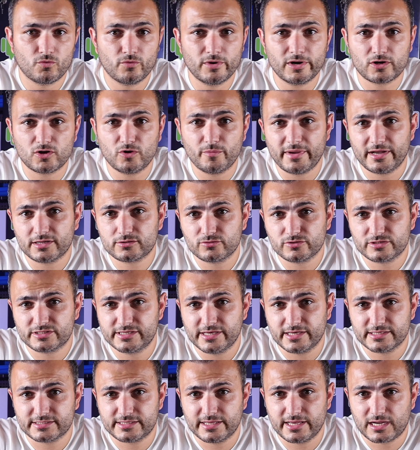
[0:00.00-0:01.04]
Welcome back to
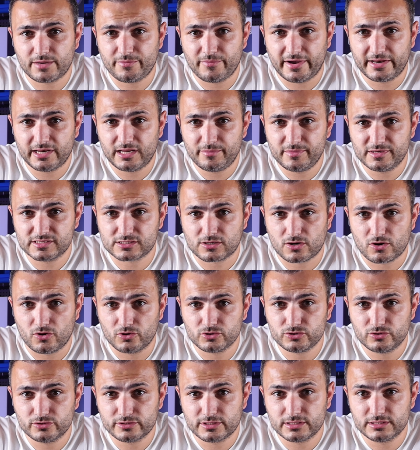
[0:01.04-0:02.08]
CSTech. My name is
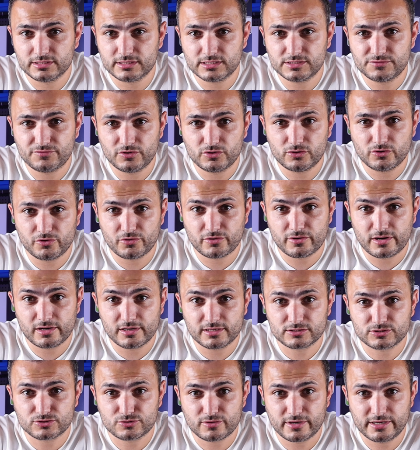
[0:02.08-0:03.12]
Claudio, and in this video I'm
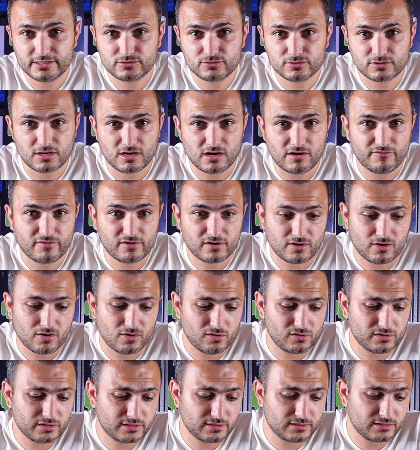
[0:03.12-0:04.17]
gonna try to cover
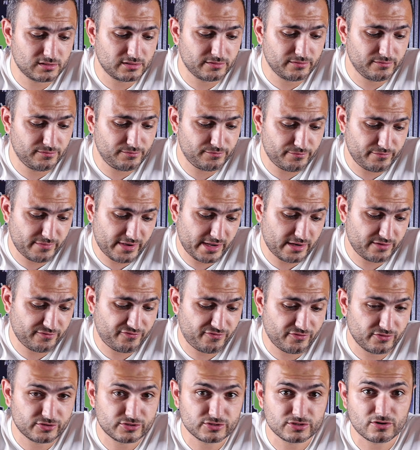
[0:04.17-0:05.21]
all the main
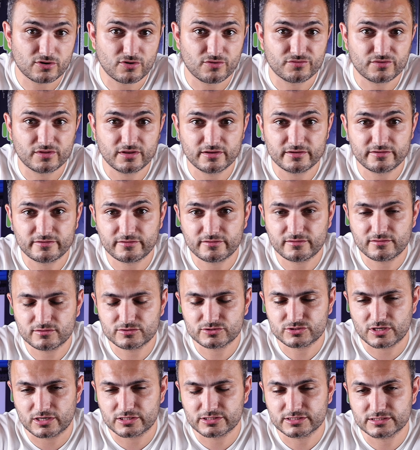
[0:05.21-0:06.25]
features of this
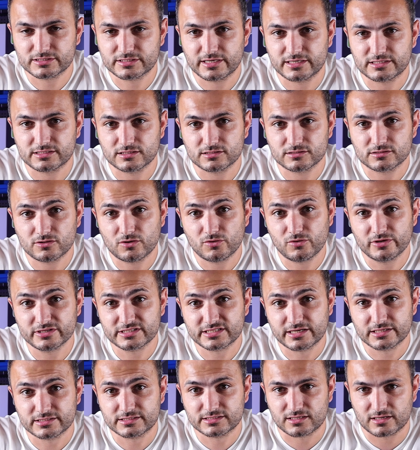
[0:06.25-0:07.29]
charging station. So let's
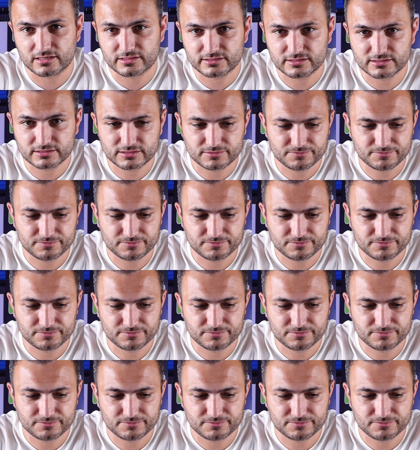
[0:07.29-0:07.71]
get started.